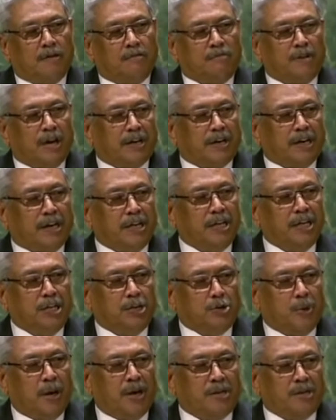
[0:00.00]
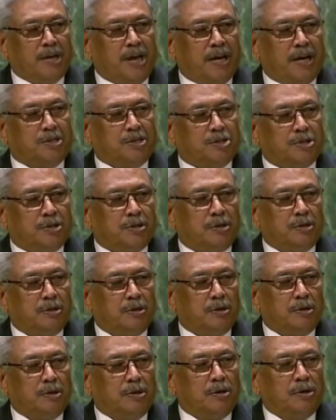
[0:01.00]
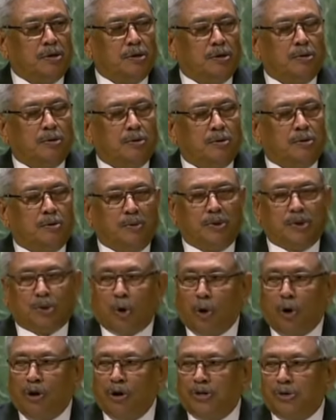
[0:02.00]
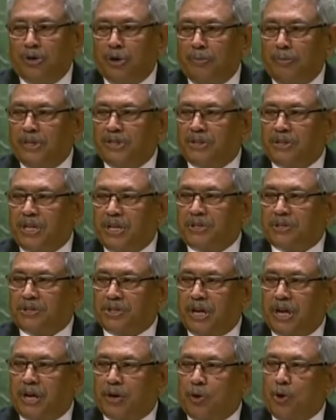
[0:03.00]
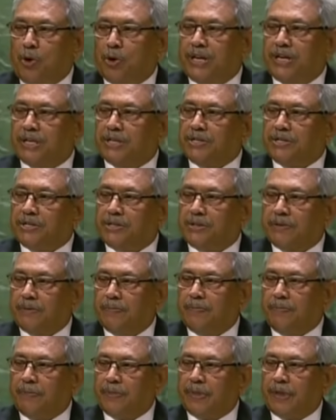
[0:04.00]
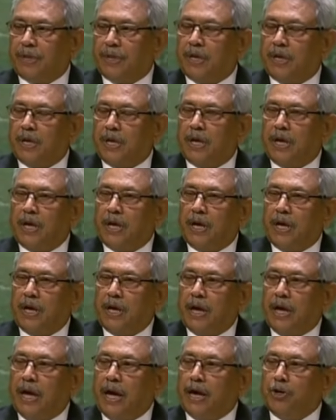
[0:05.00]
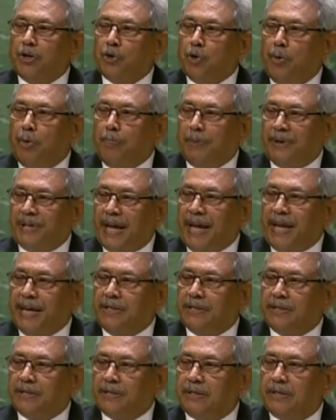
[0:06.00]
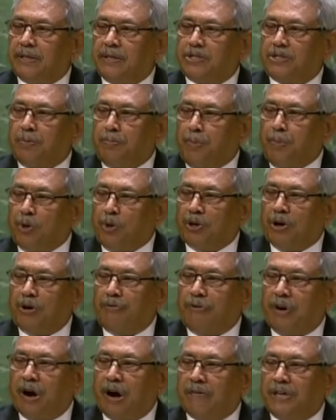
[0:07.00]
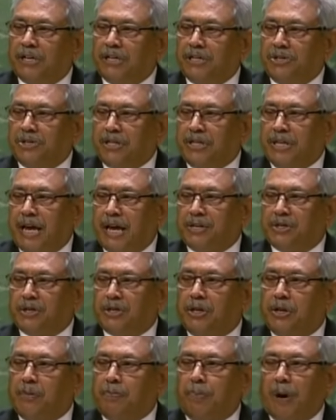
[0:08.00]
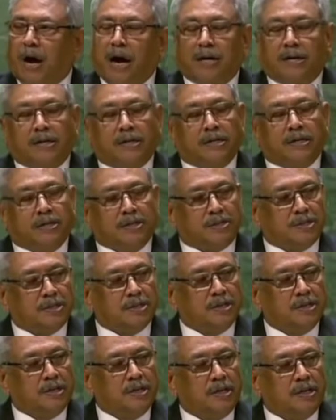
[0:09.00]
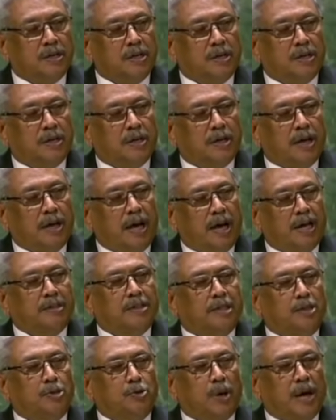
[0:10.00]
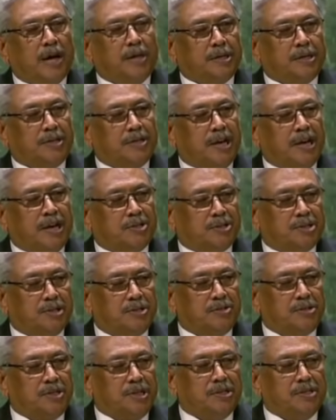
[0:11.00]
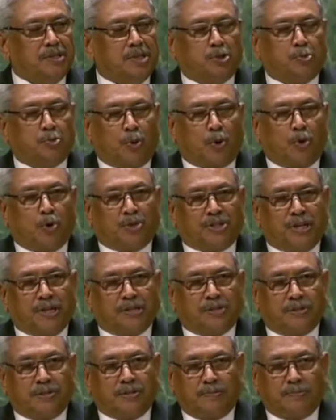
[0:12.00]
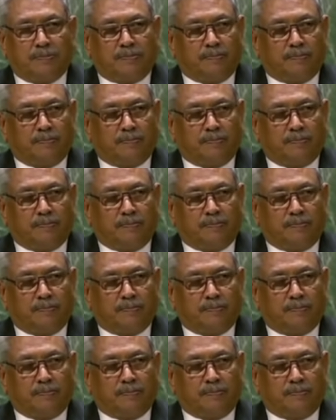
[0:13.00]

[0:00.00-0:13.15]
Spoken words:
We are ready to engage with all domestic stakeholders and to obtain the support of our international partners and the United Nations in this process.